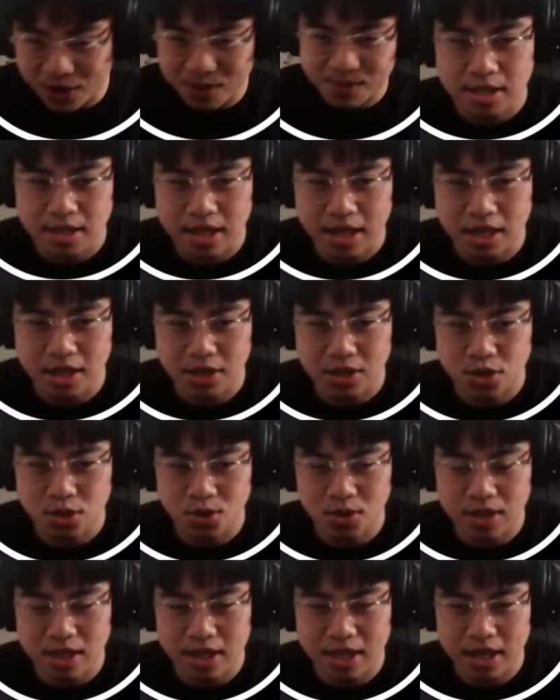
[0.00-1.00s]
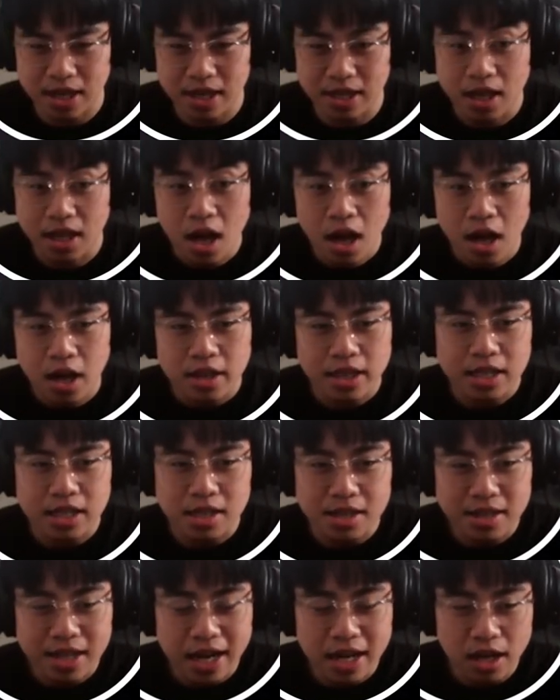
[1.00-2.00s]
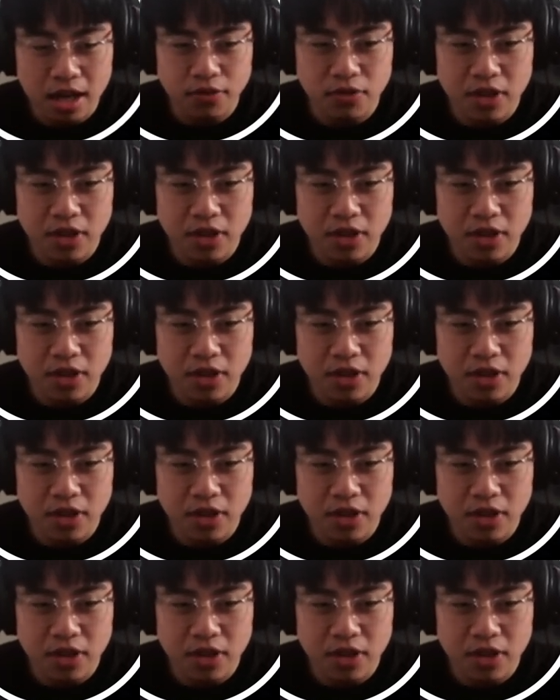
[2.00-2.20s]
Oh, Childs Street nine. That's the title